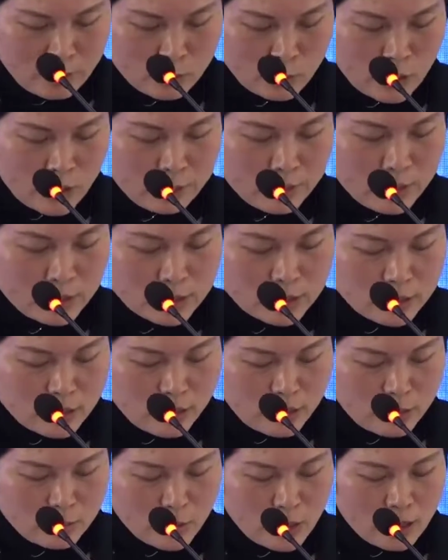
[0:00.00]
Prime Minister
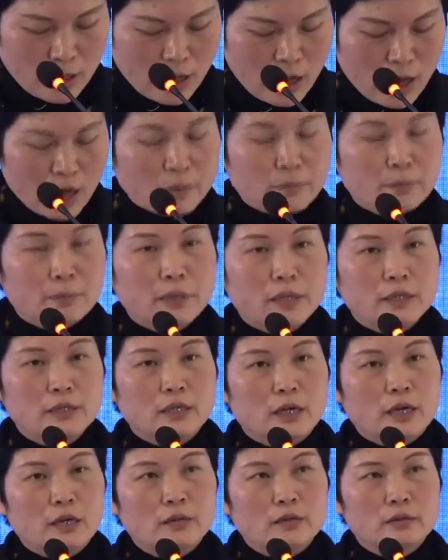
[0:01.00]
Imran Khan made
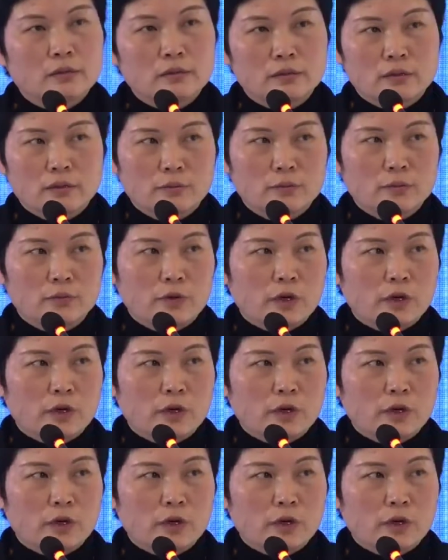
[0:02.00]
a